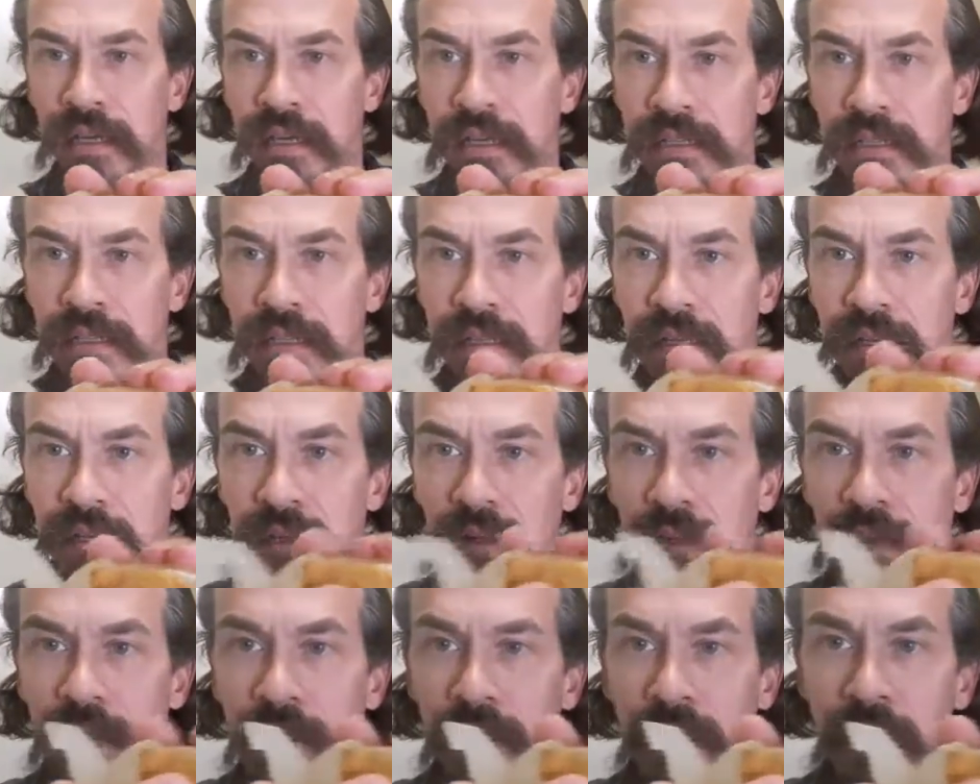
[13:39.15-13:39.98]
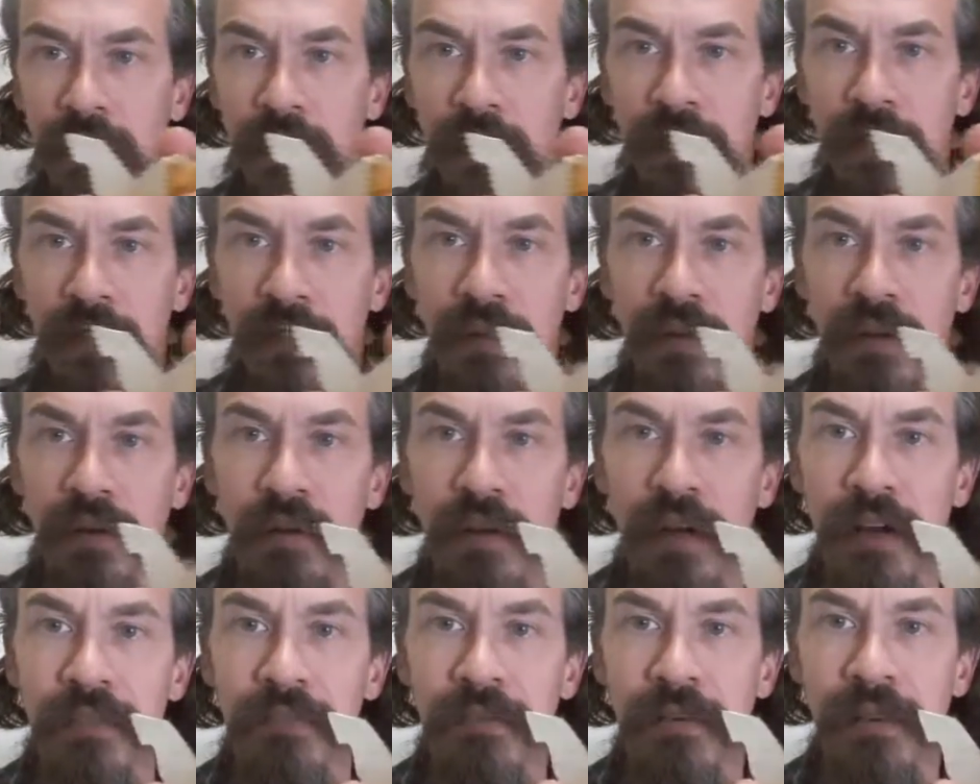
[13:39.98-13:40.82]
It's a little
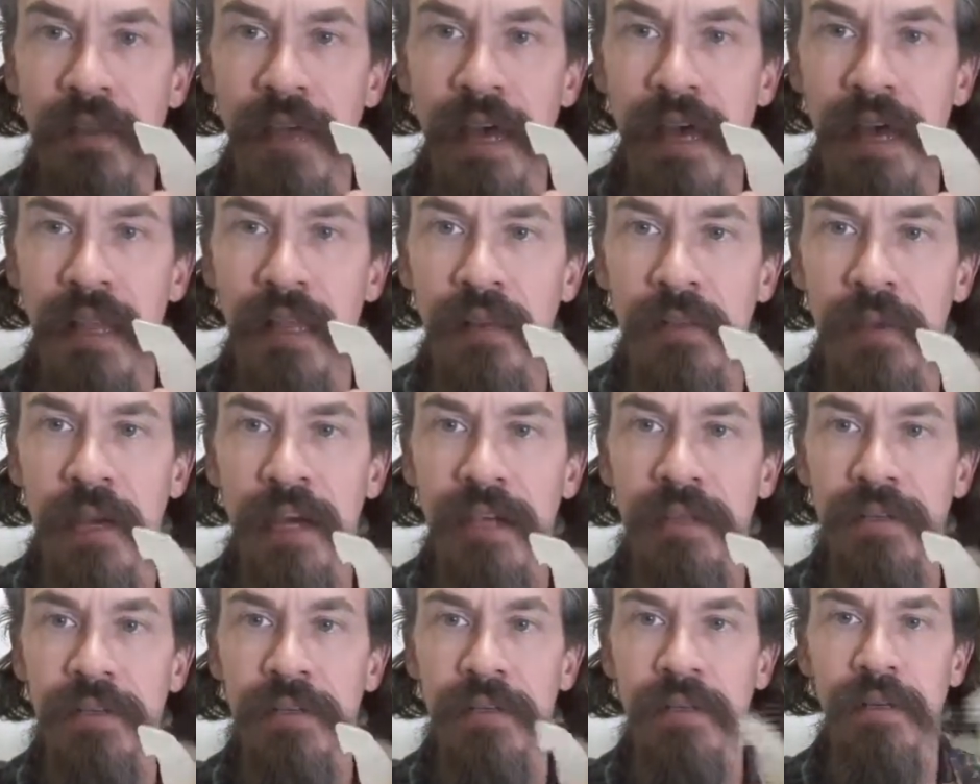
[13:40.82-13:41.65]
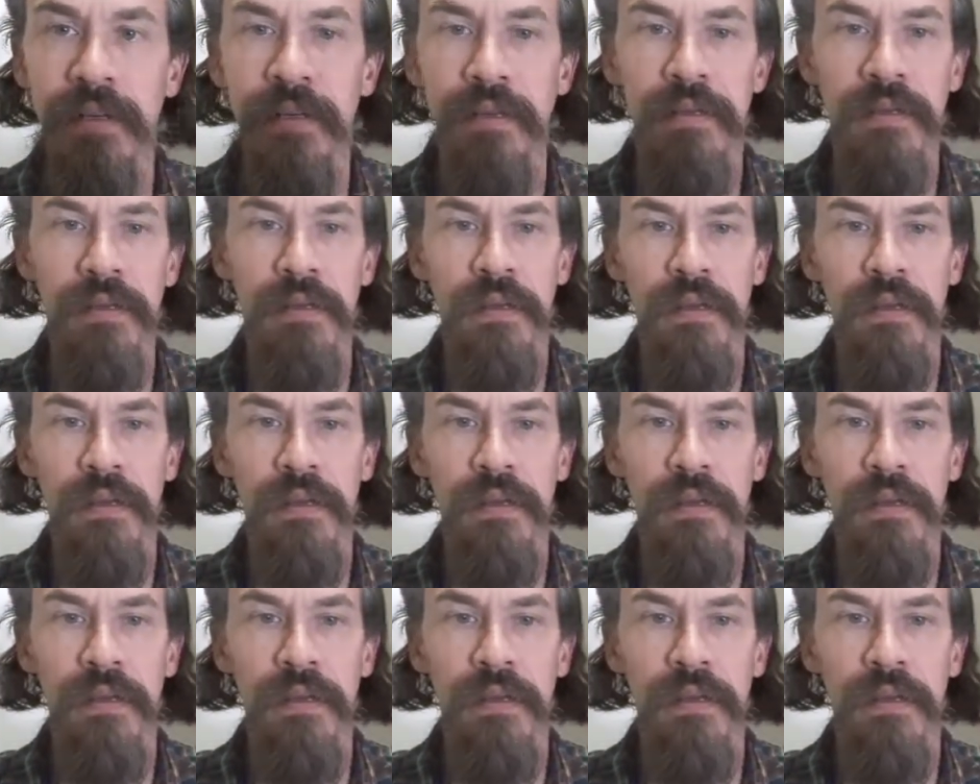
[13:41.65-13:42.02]
rougher, the alabaster.